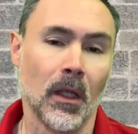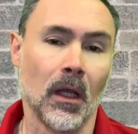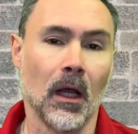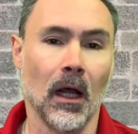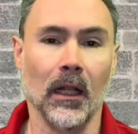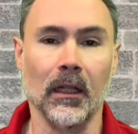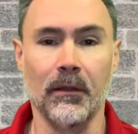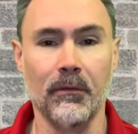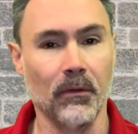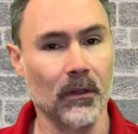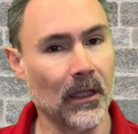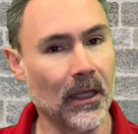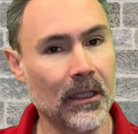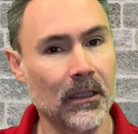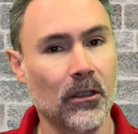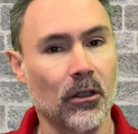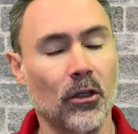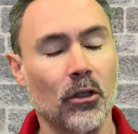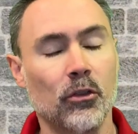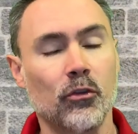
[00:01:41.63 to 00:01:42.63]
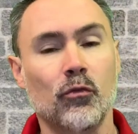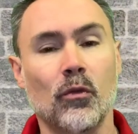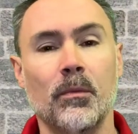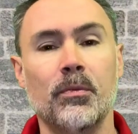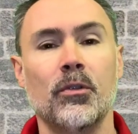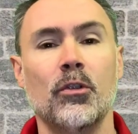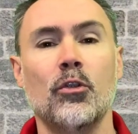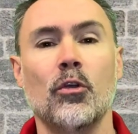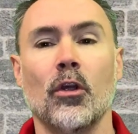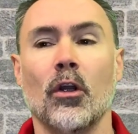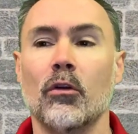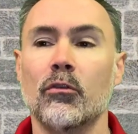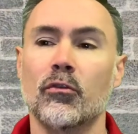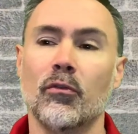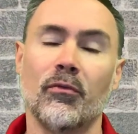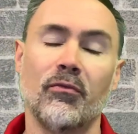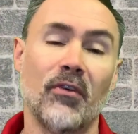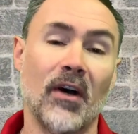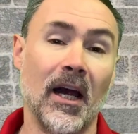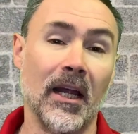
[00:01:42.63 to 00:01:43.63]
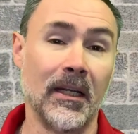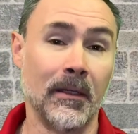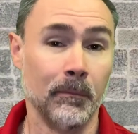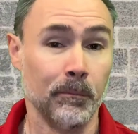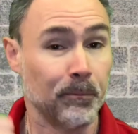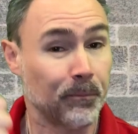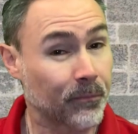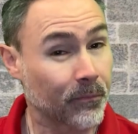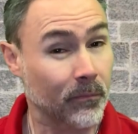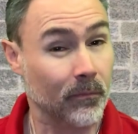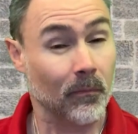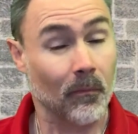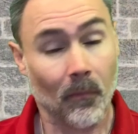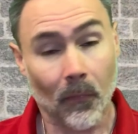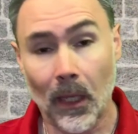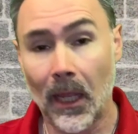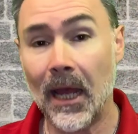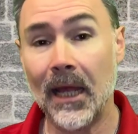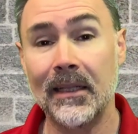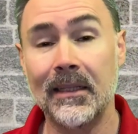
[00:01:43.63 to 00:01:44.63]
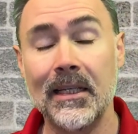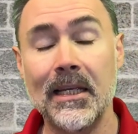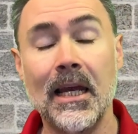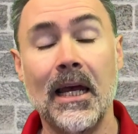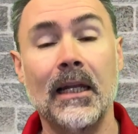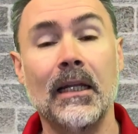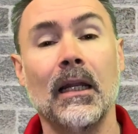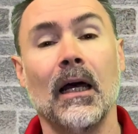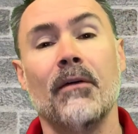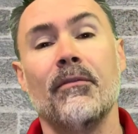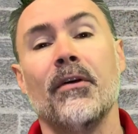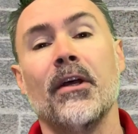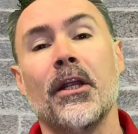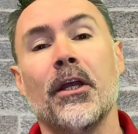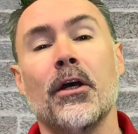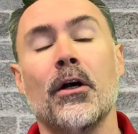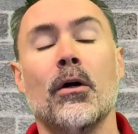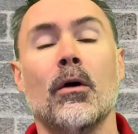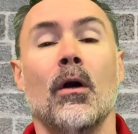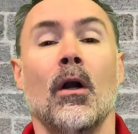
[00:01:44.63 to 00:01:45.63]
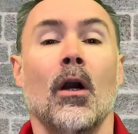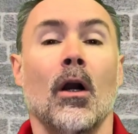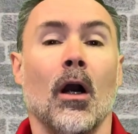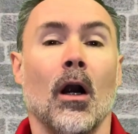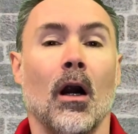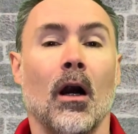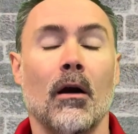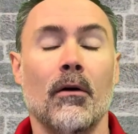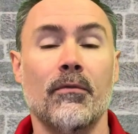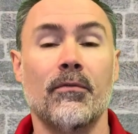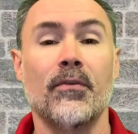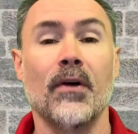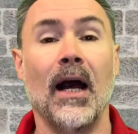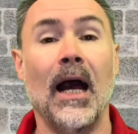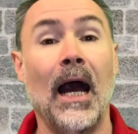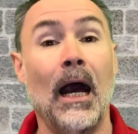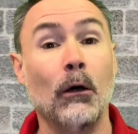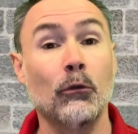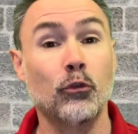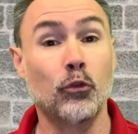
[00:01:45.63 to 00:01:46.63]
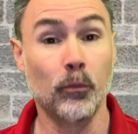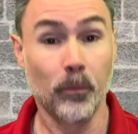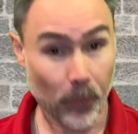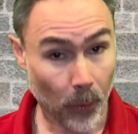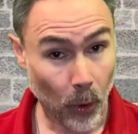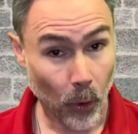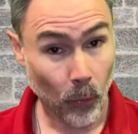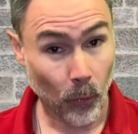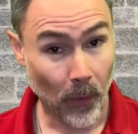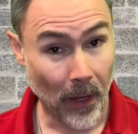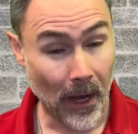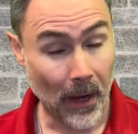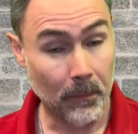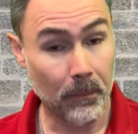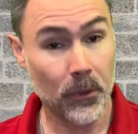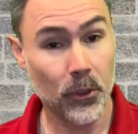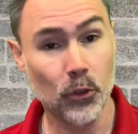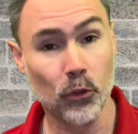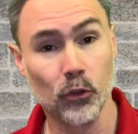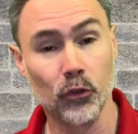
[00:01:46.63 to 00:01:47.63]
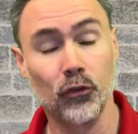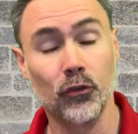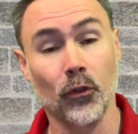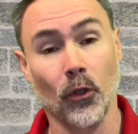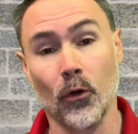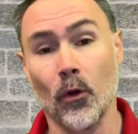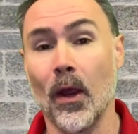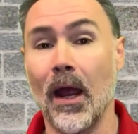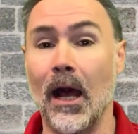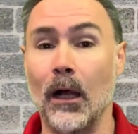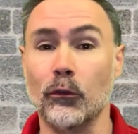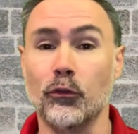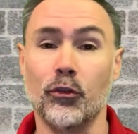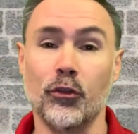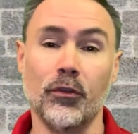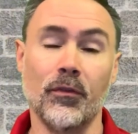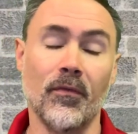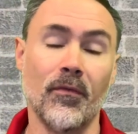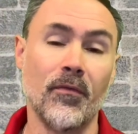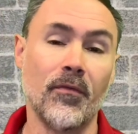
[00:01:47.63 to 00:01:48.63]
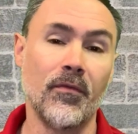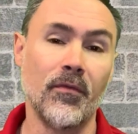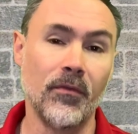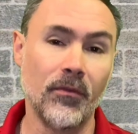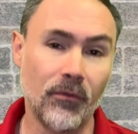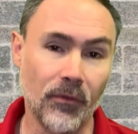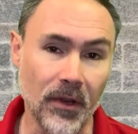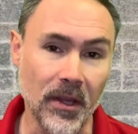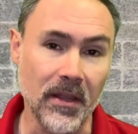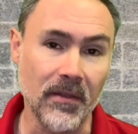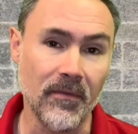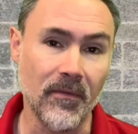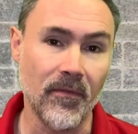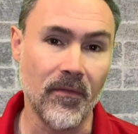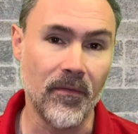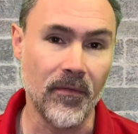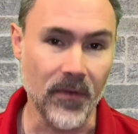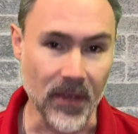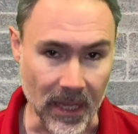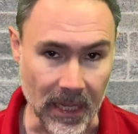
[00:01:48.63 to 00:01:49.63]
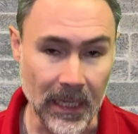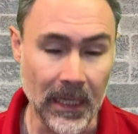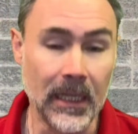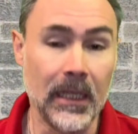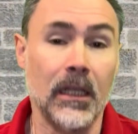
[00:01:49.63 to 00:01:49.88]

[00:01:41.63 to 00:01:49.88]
I'll leave a link in the description. You can also find at the end a video of how to program your Sono Alti 3V.